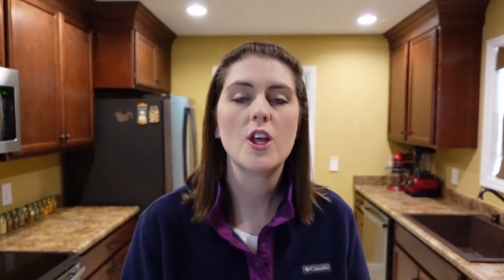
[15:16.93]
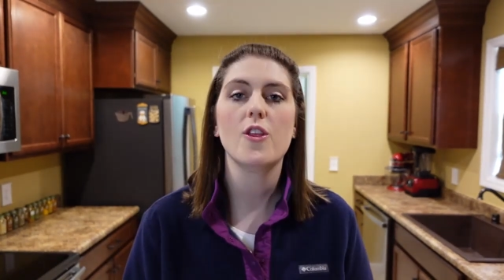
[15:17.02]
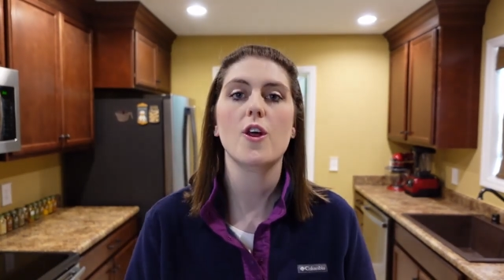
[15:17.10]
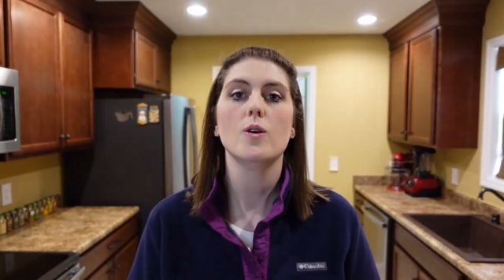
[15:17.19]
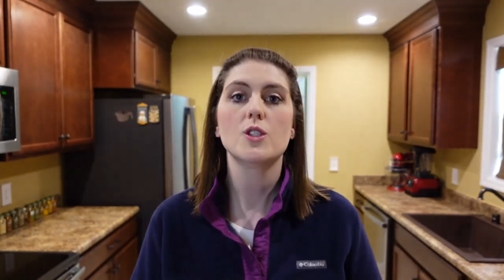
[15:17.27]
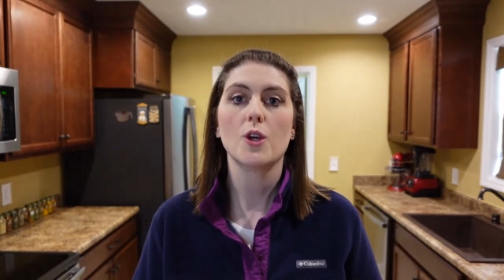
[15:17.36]

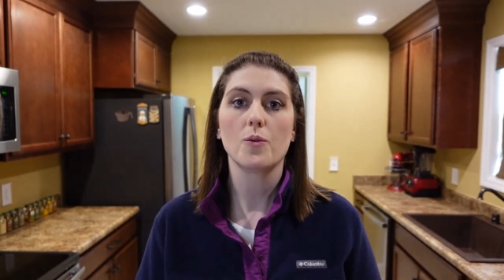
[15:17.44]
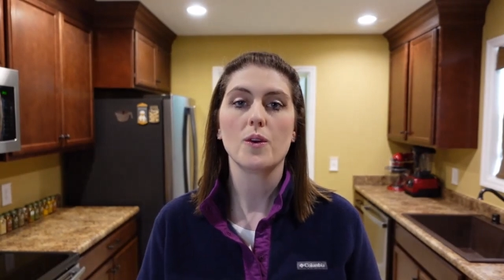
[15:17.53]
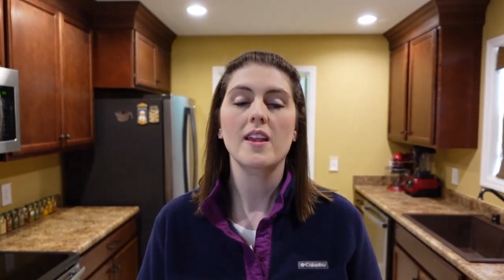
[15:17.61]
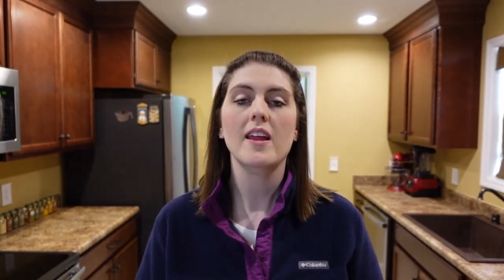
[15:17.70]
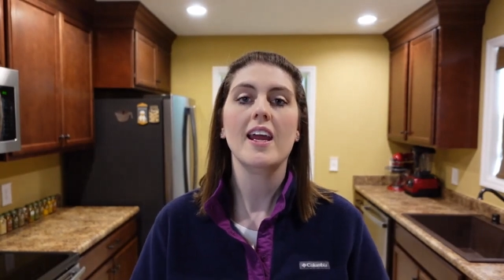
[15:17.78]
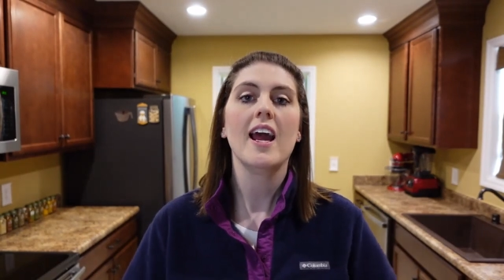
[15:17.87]
Those can
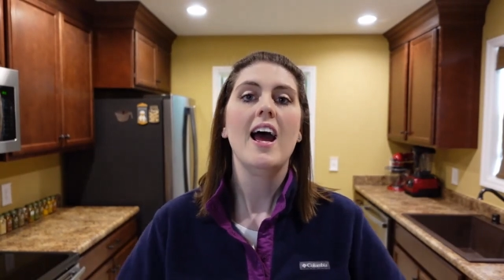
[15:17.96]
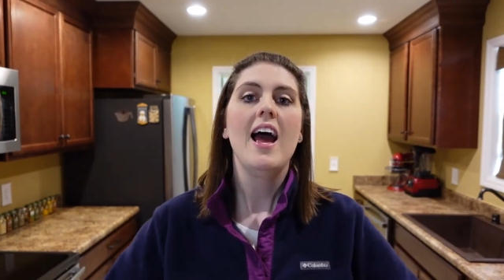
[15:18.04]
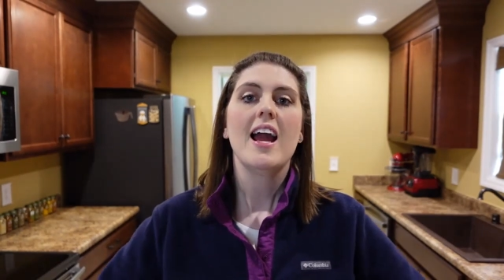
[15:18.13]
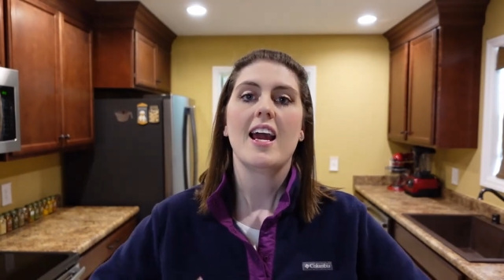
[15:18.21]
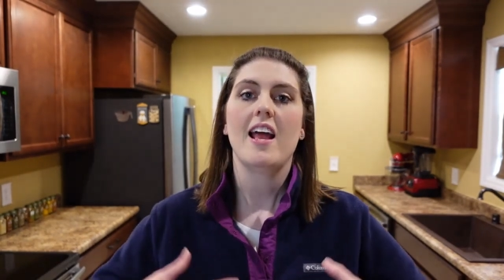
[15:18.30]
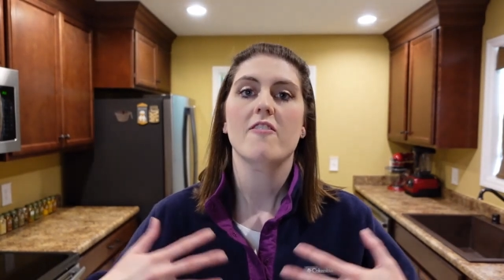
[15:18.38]
really
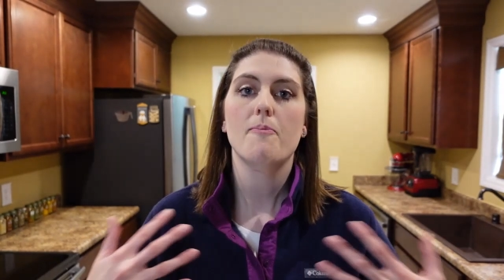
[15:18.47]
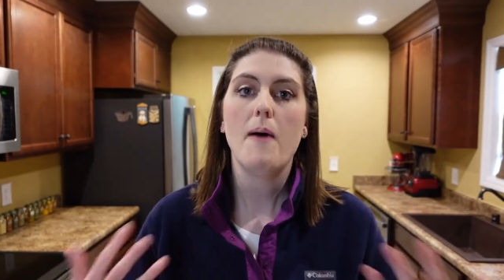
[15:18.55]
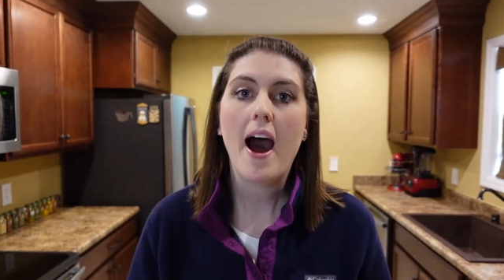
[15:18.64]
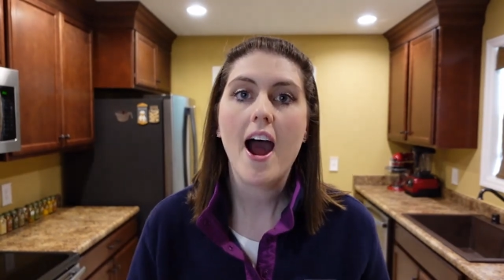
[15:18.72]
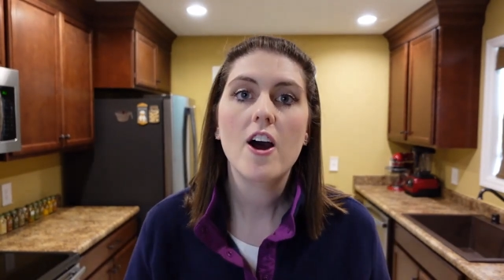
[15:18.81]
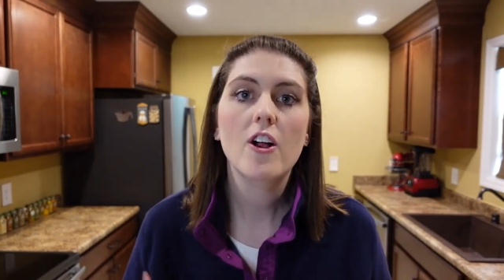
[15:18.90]
kind of
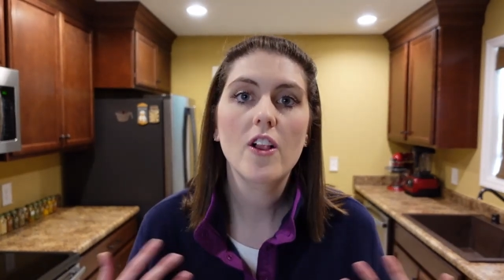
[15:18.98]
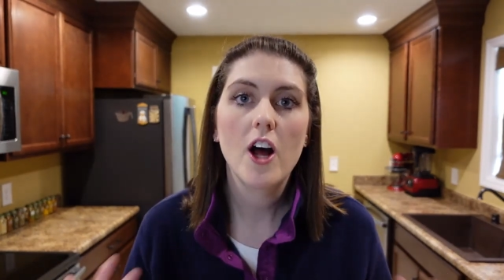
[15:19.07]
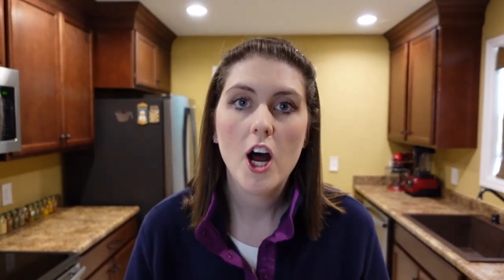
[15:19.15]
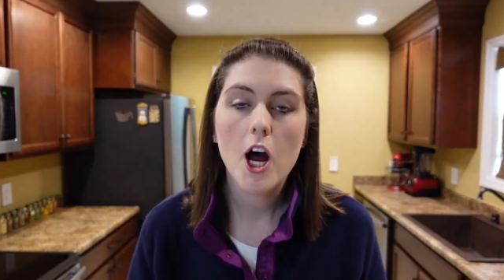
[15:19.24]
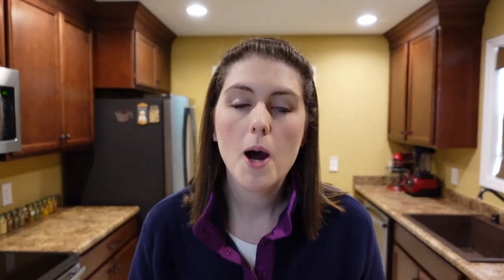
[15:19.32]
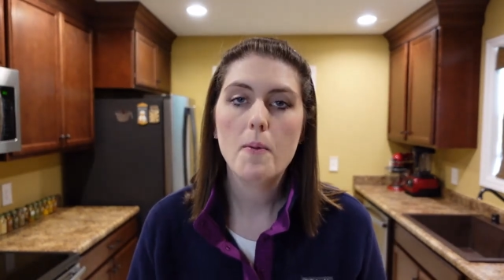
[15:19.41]
pile
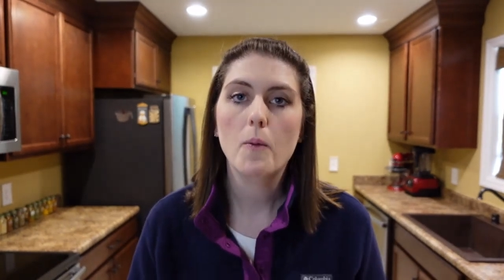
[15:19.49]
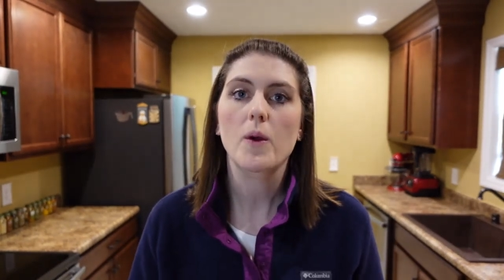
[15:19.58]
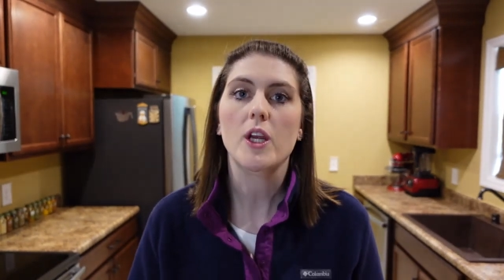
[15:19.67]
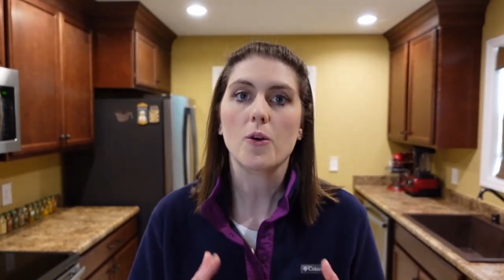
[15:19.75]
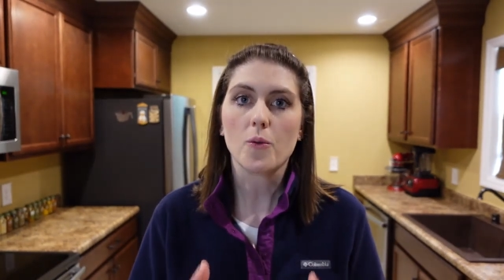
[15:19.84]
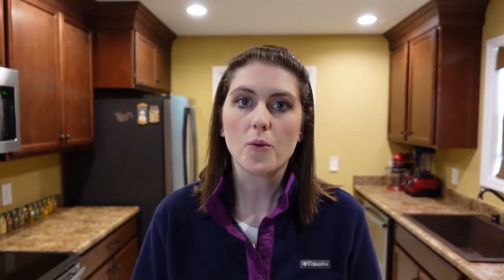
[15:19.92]
up and we
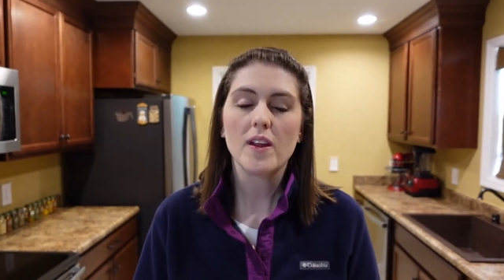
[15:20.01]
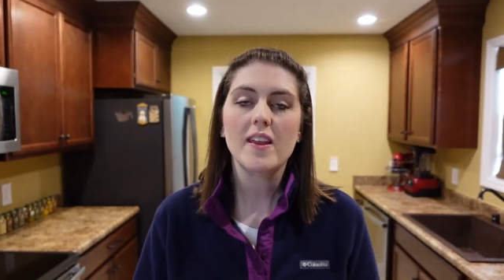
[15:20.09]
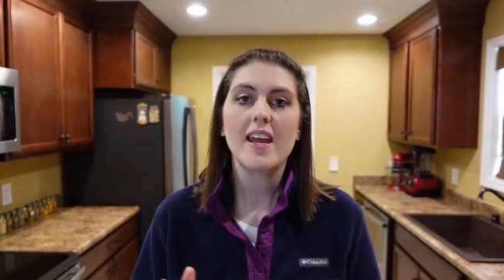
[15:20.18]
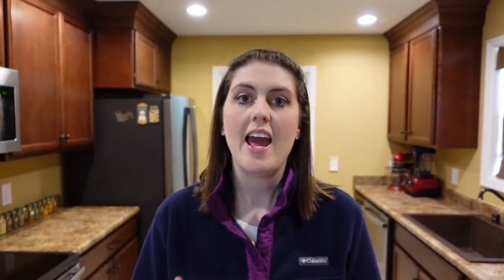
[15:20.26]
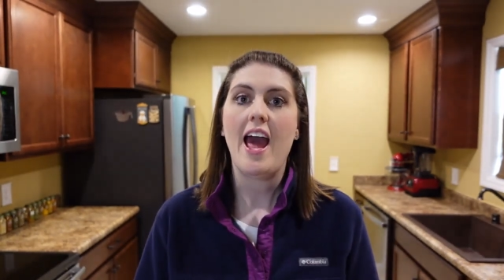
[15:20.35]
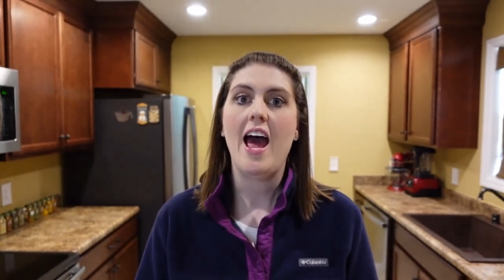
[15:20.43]
can
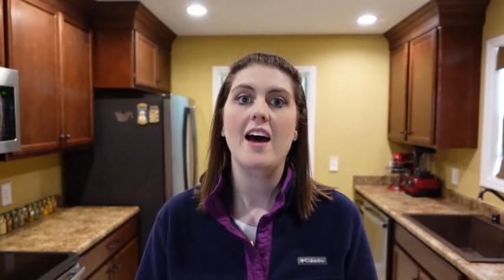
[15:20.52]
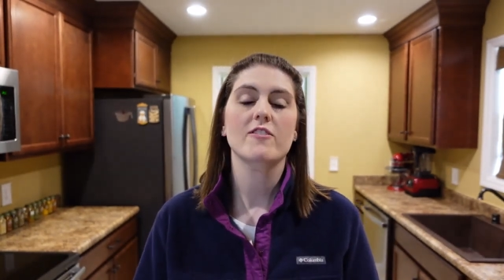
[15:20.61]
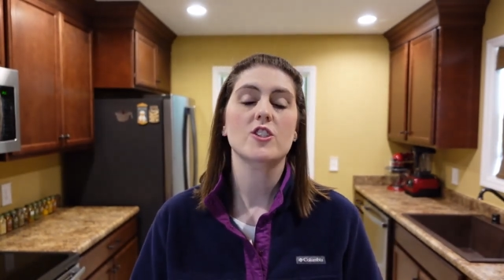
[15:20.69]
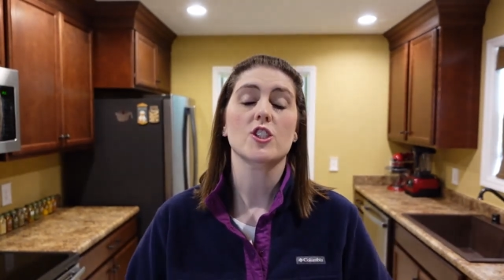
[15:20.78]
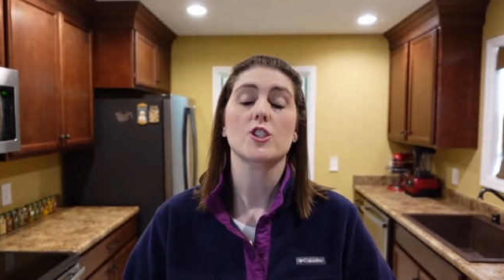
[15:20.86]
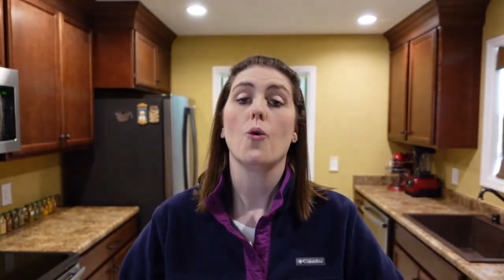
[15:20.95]
really have
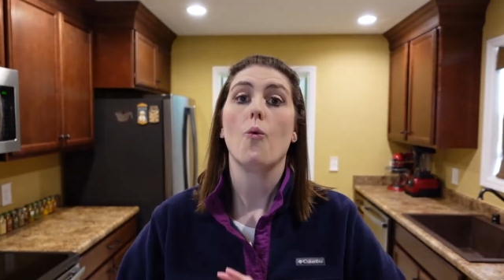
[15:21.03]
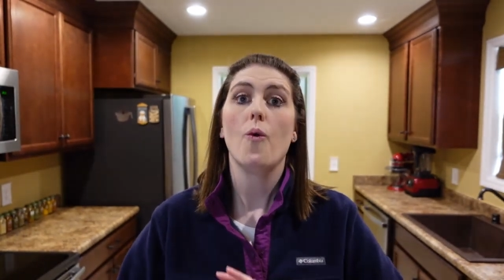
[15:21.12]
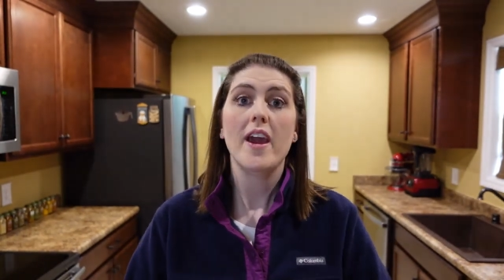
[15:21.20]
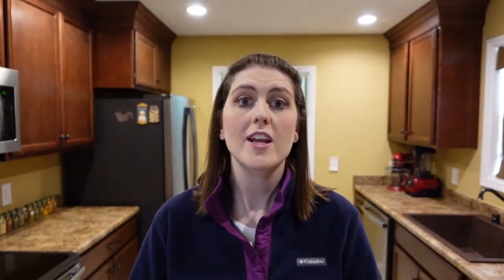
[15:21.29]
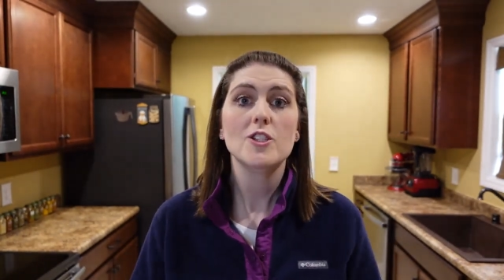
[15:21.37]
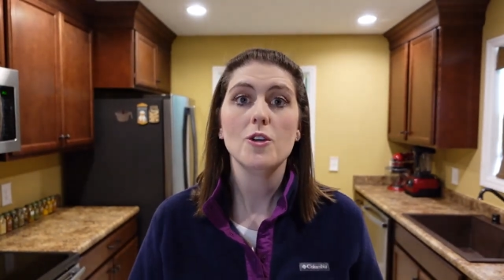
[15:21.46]
just
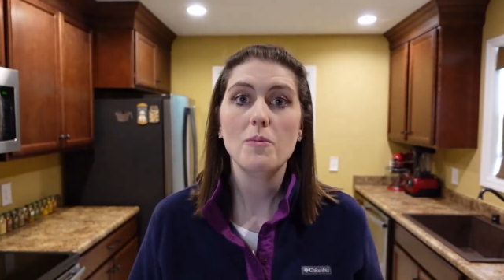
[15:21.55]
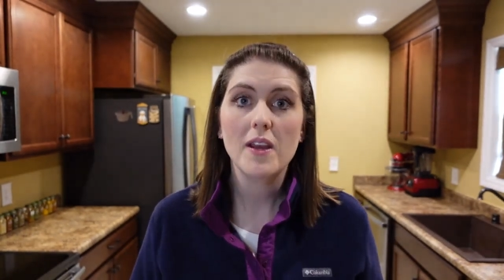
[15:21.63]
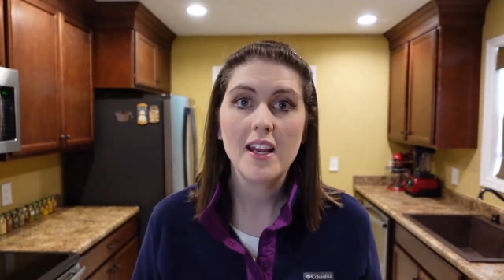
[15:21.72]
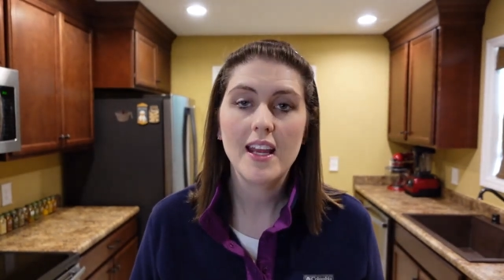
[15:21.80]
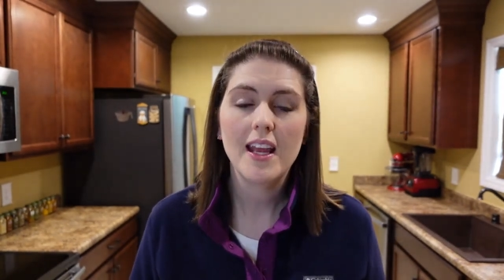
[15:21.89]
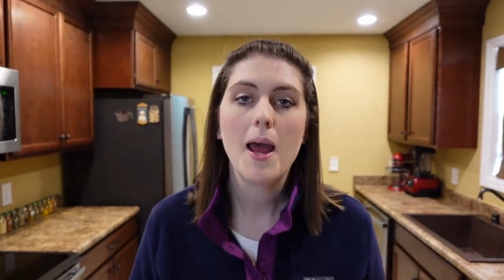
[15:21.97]
way too
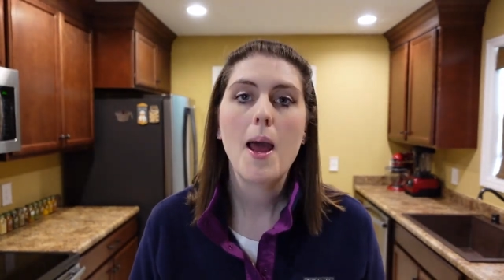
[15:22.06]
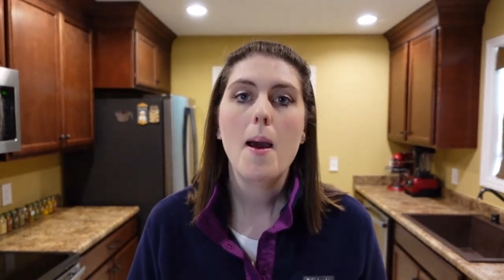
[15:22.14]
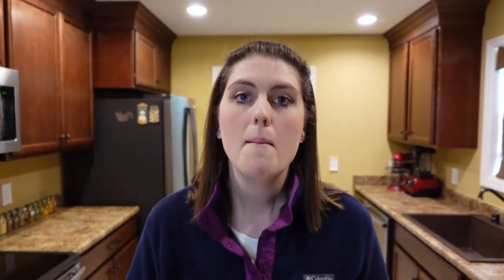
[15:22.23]
many